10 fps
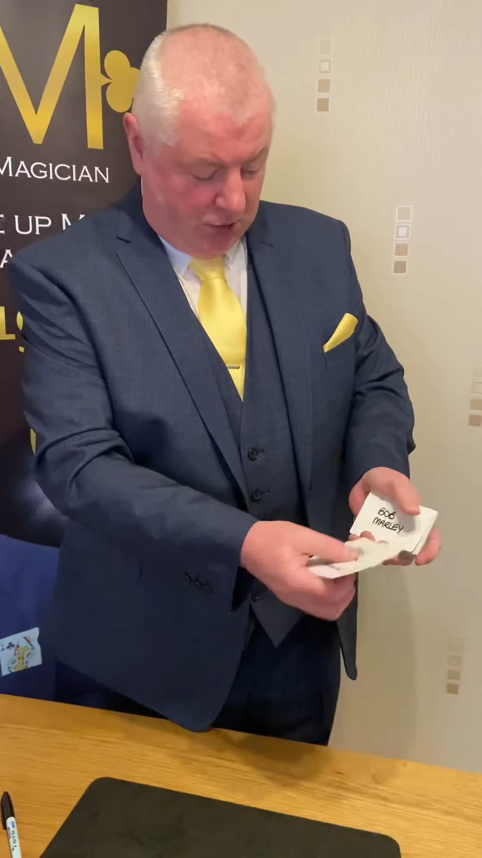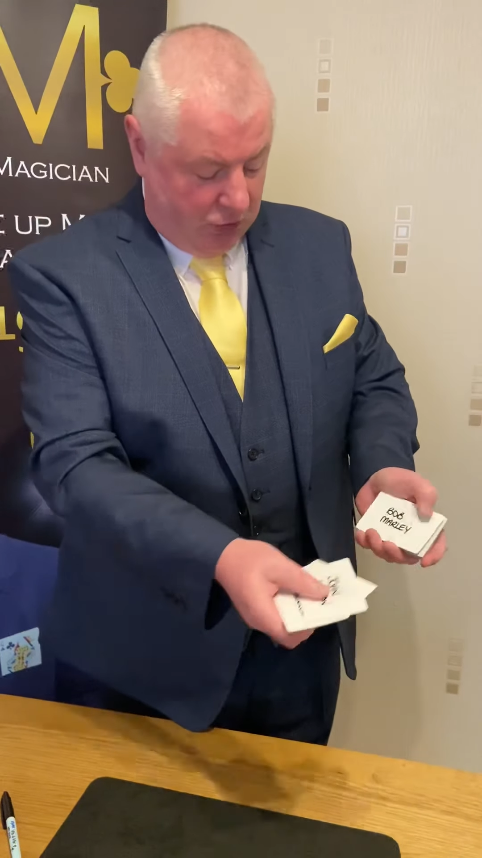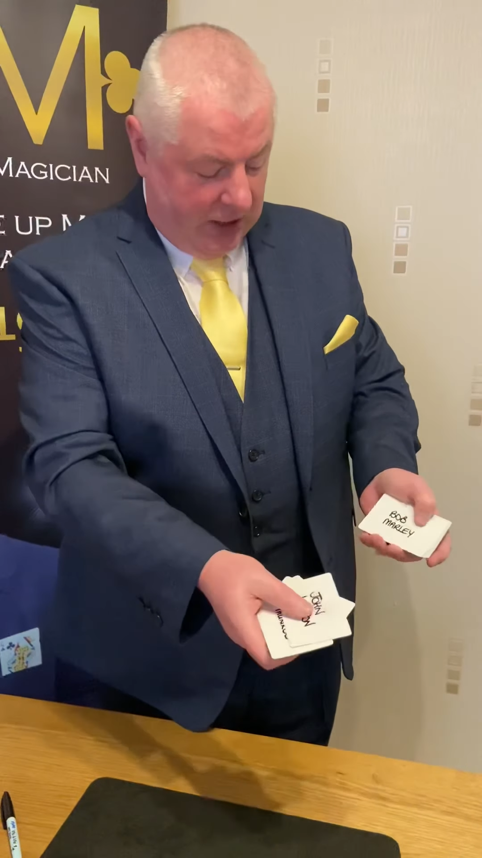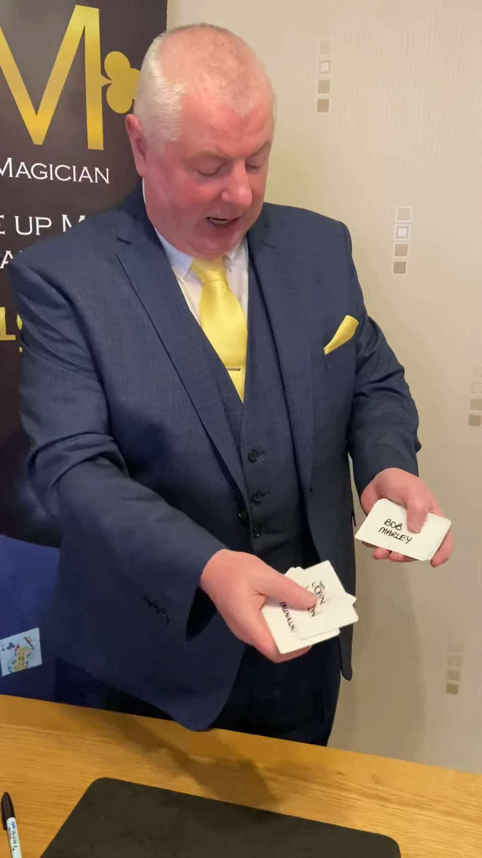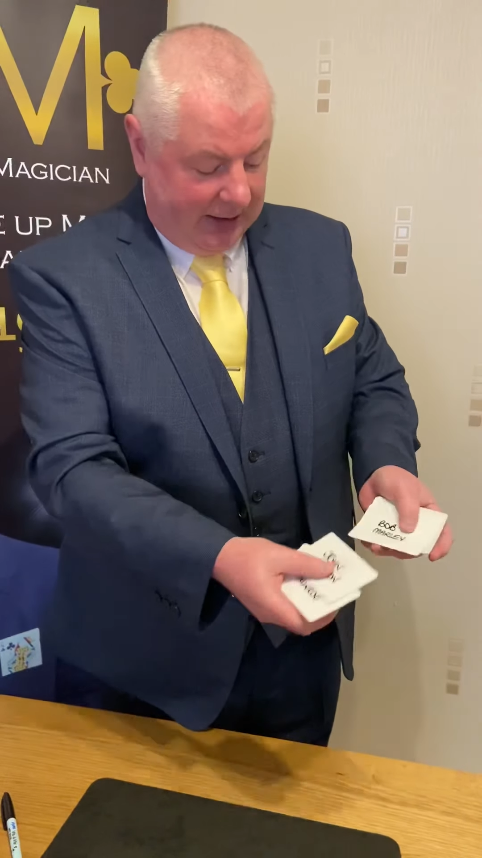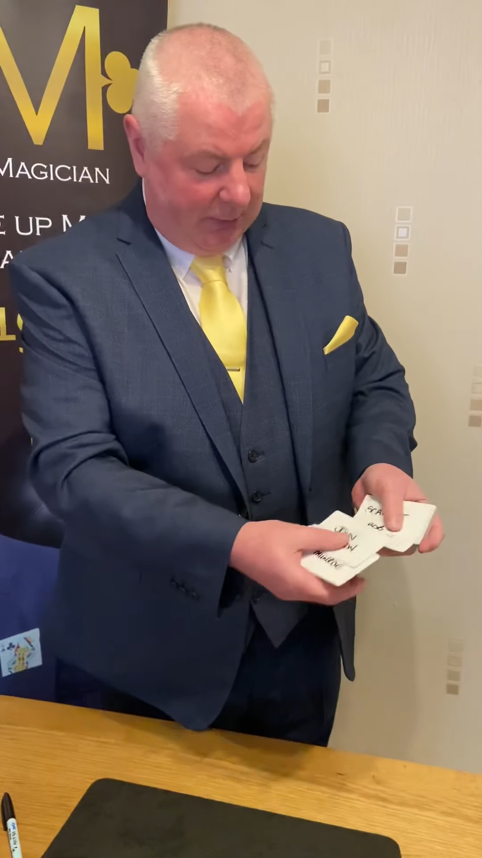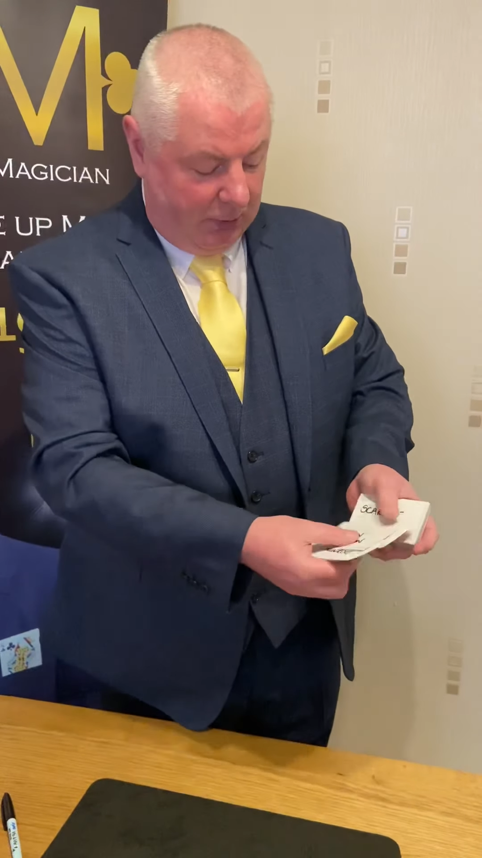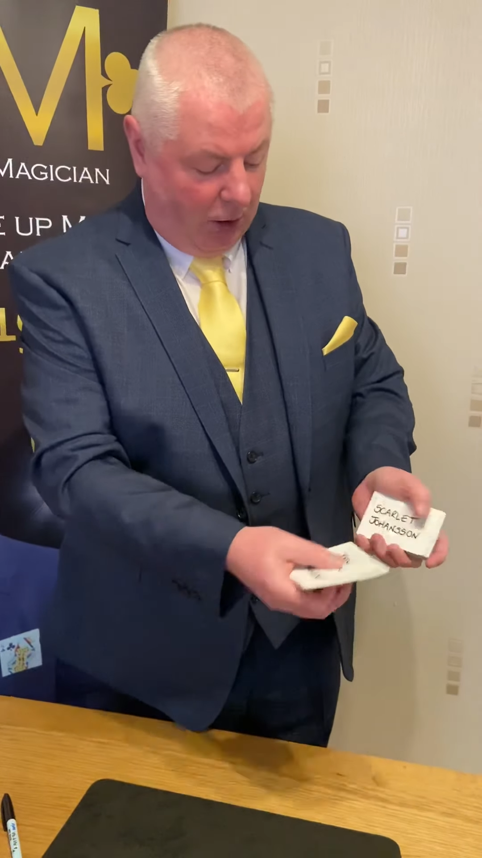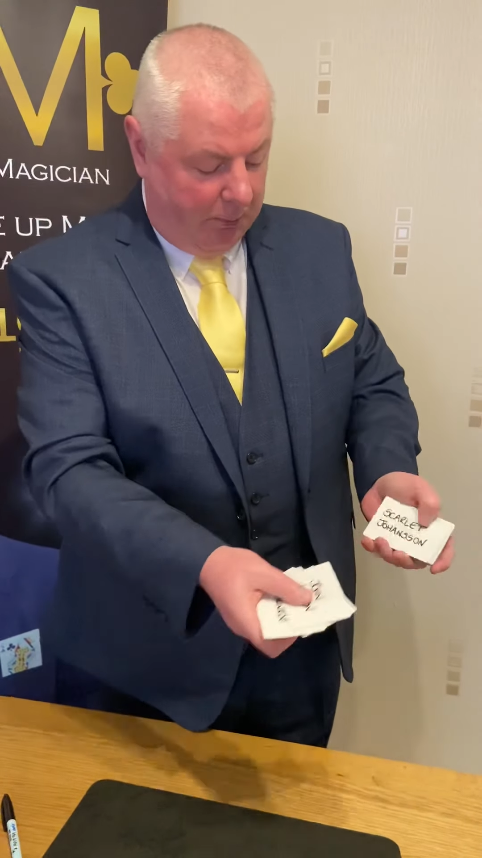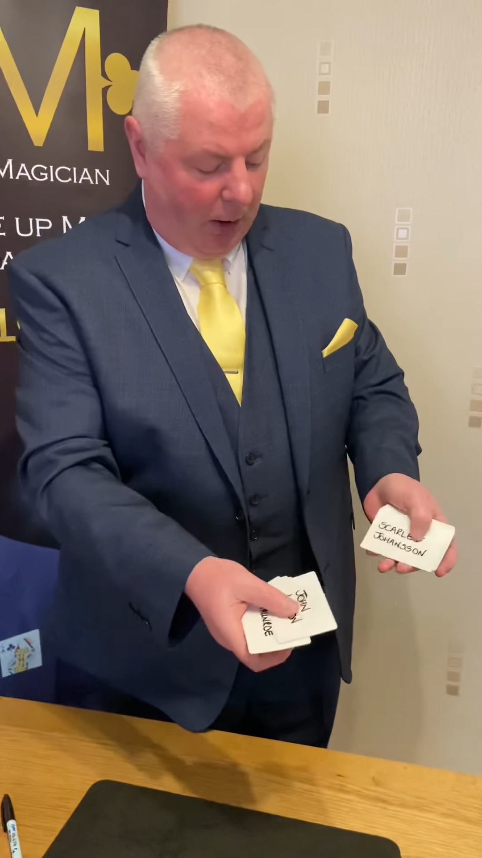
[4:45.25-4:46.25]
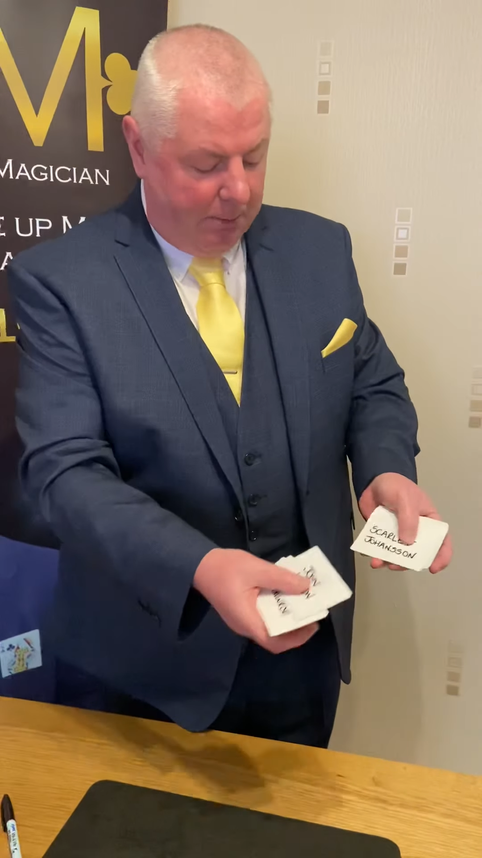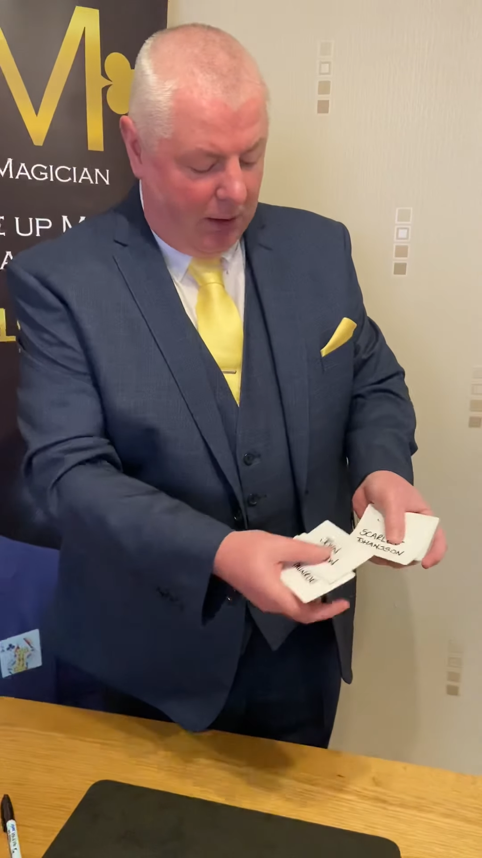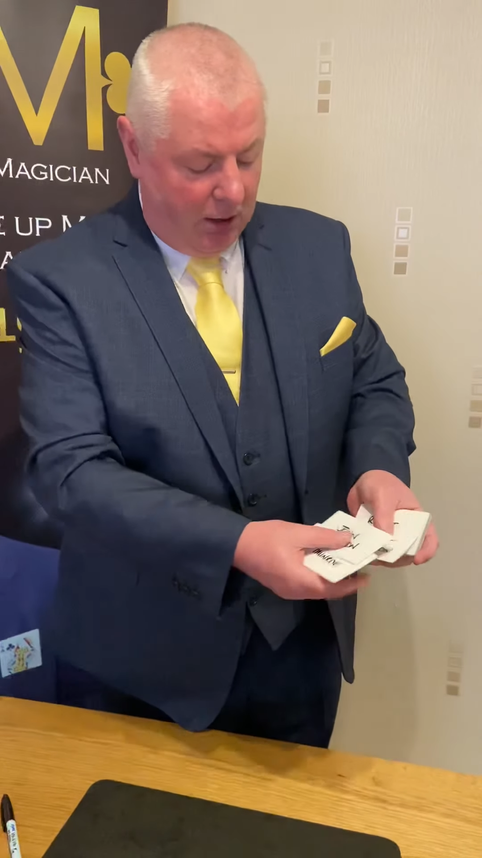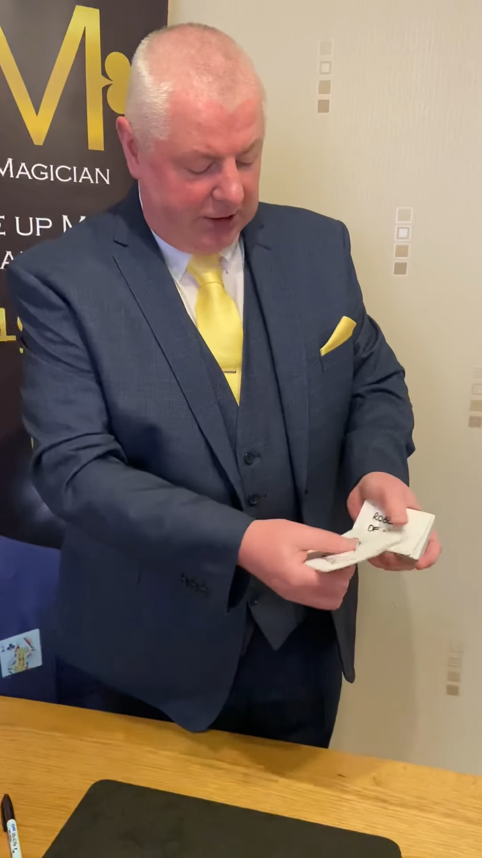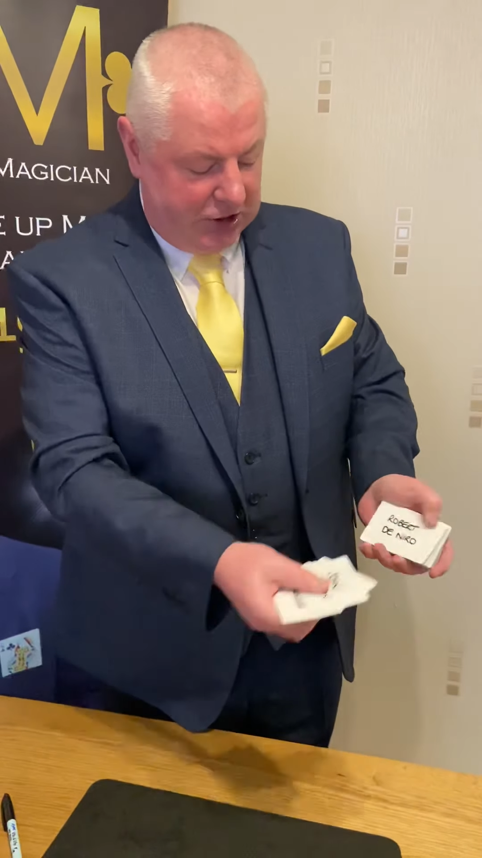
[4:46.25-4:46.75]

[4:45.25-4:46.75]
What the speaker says: Rihanna, we've got Bob Marley,